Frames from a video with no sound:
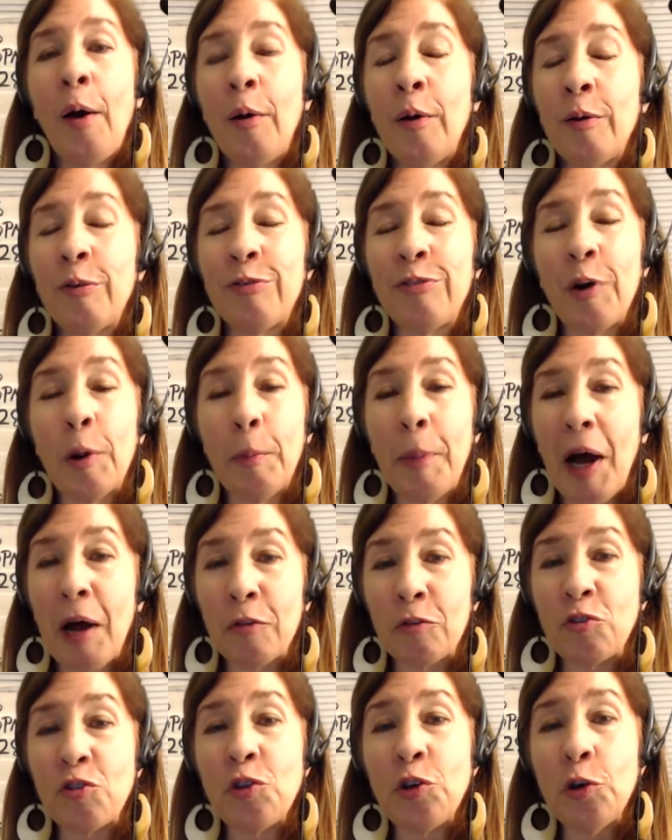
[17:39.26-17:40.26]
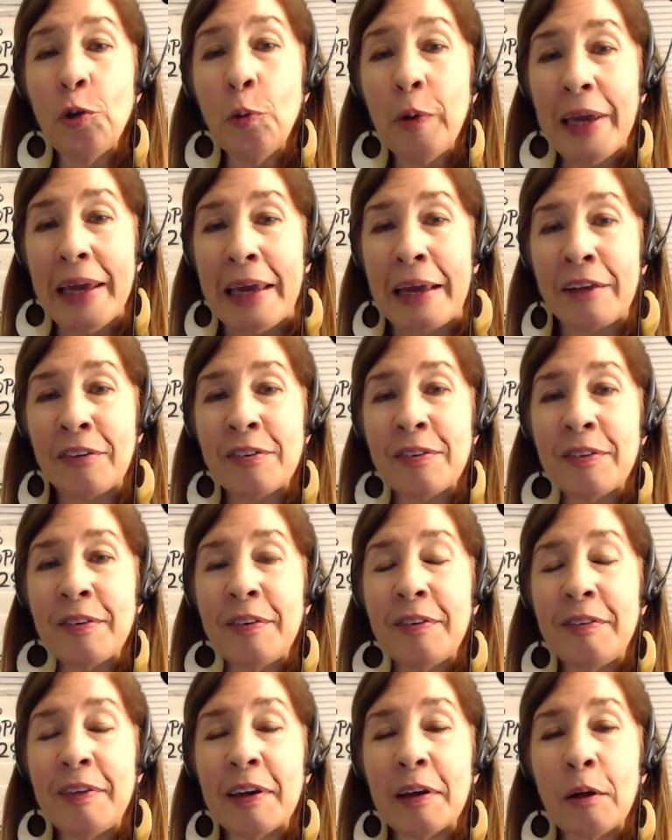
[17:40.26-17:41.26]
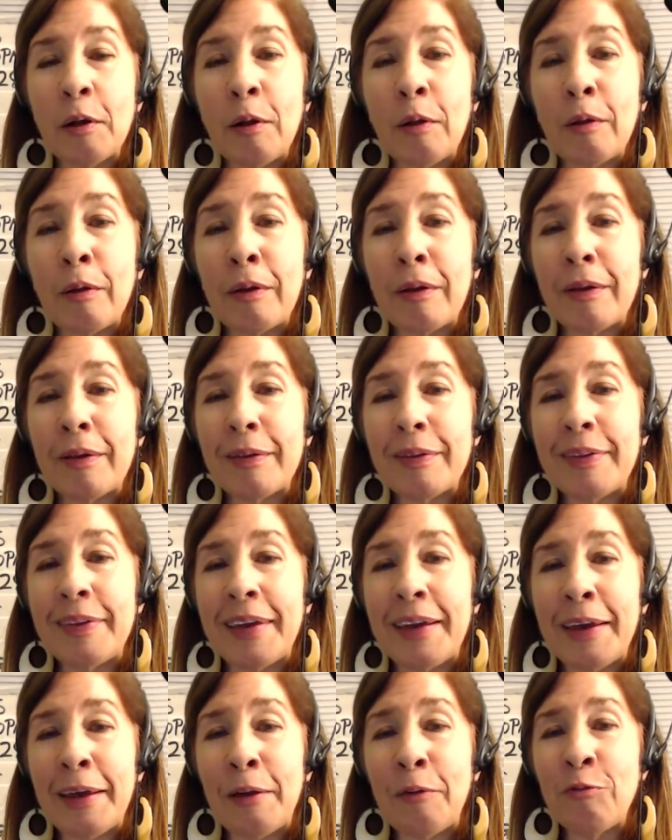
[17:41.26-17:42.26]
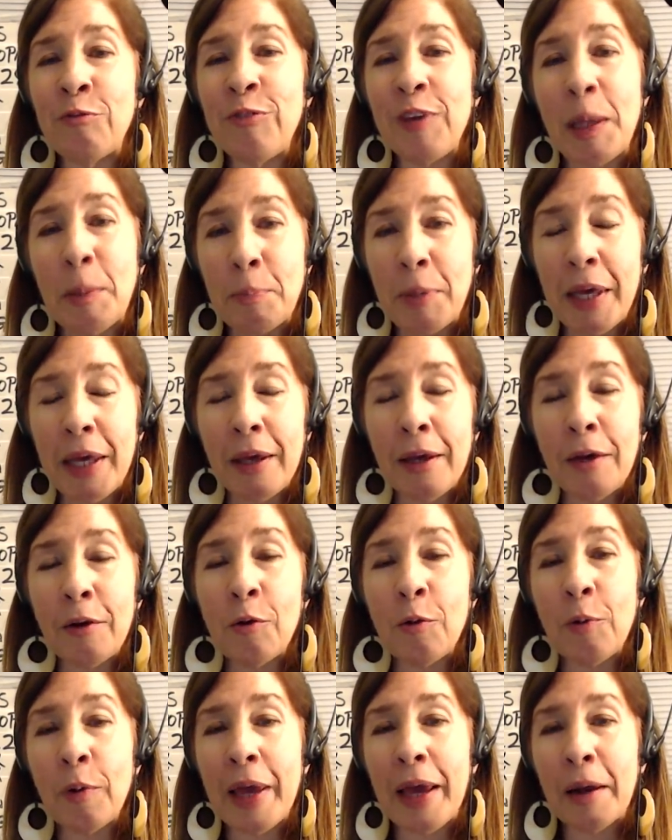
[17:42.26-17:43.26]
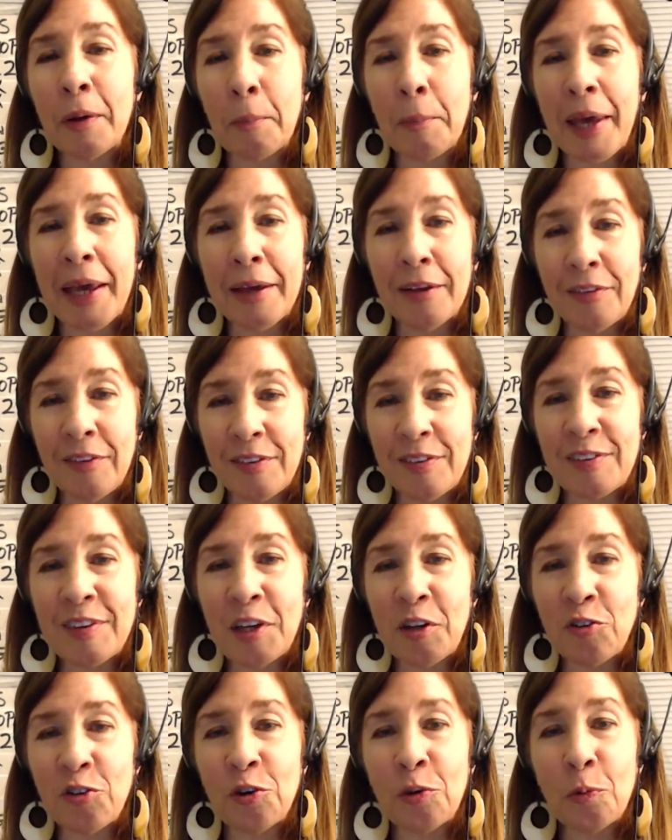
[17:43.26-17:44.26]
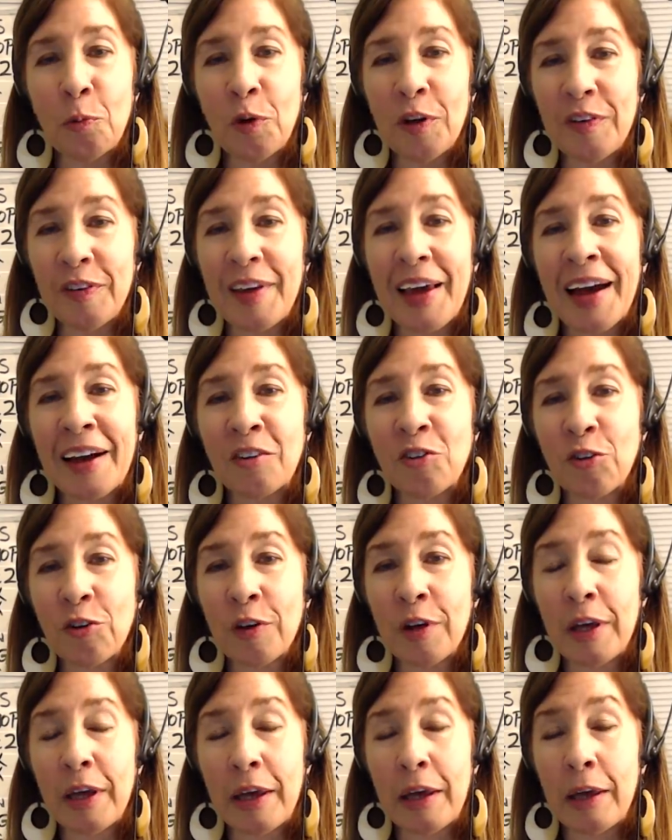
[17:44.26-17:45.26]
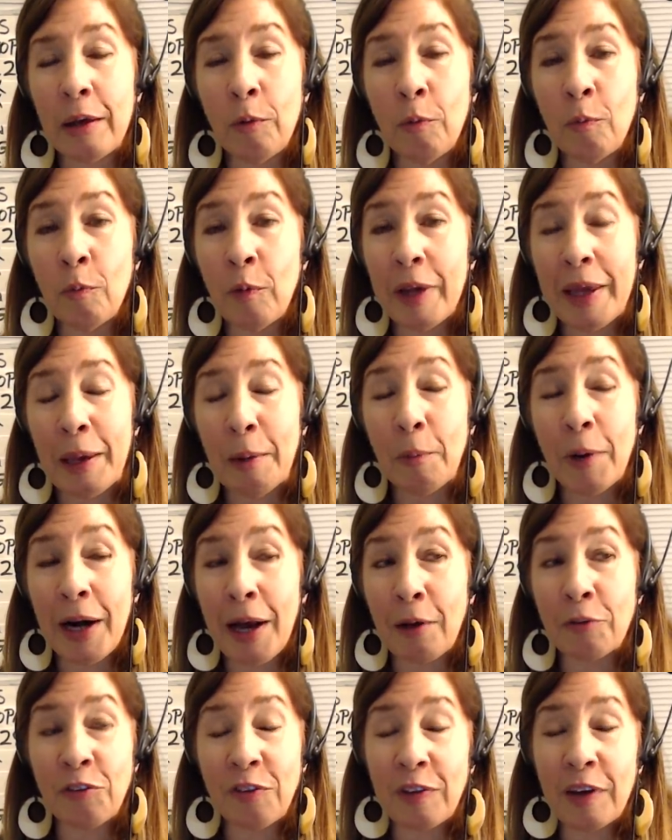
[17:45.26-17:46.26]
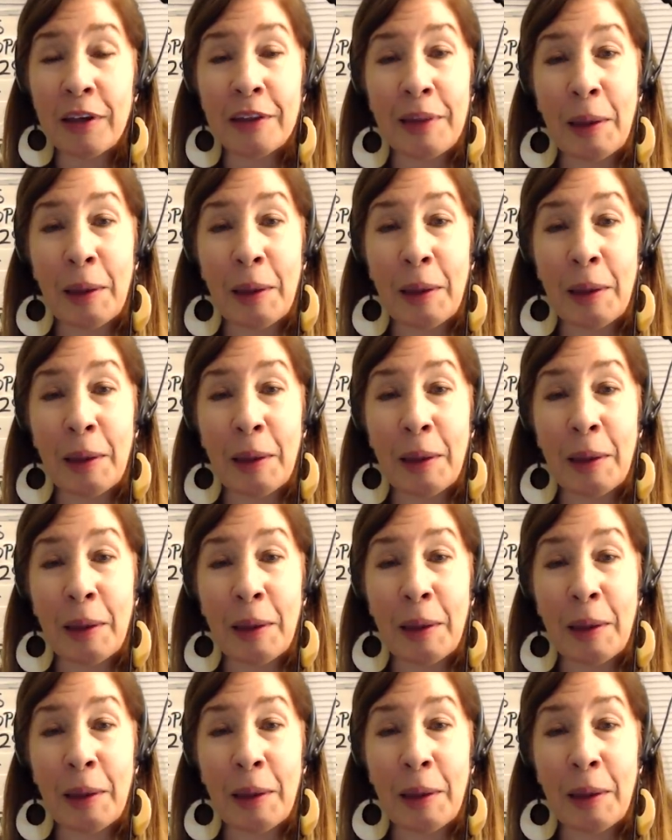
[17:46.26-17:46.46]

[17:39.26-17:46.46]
for about two weeks till the V P who had to make a decision was actually, he, he went out sick.